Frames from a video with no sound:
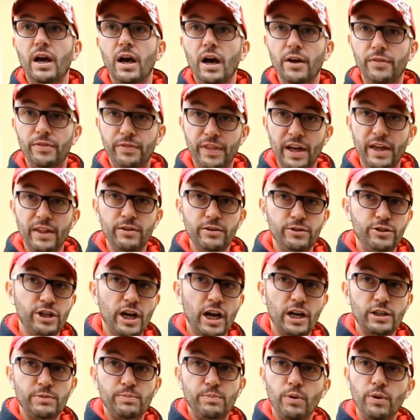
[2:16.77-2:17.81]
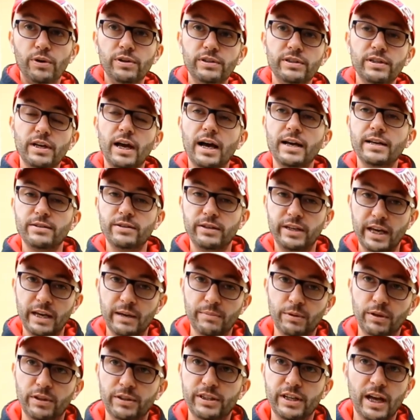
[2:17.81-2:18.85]
A tethered charge point has a
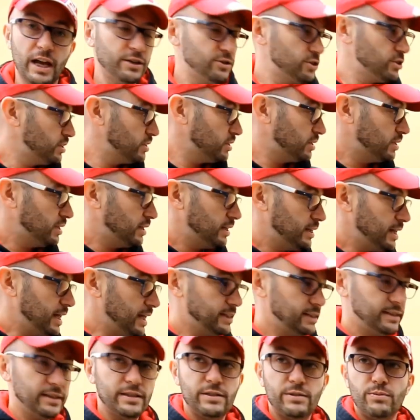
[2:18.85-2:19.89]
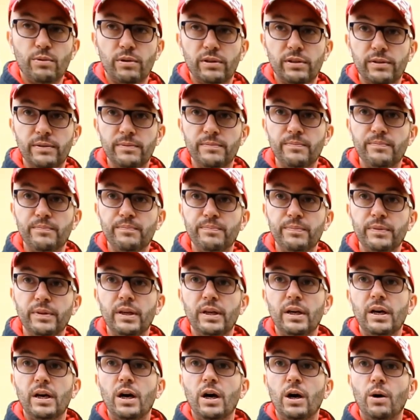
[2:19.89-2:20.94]
cable attached, like this one,
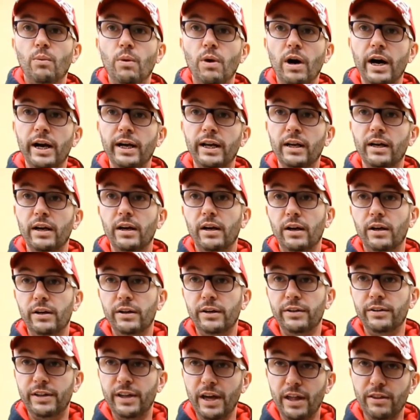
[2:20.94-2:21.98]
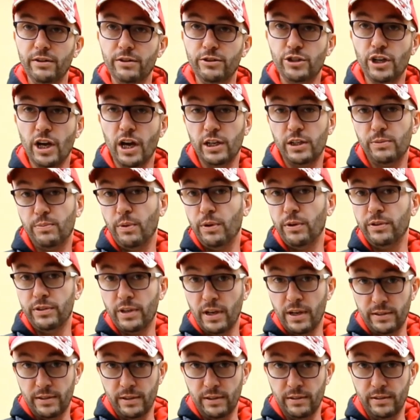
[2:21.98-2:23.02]
while an untethered charge point
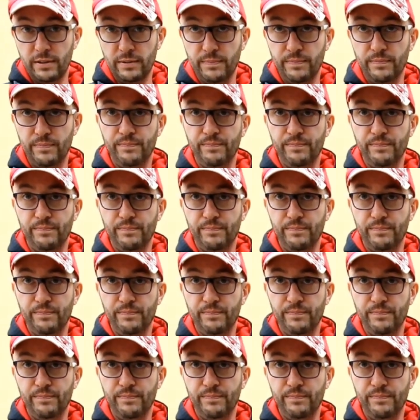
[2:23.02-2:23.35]
doesn't.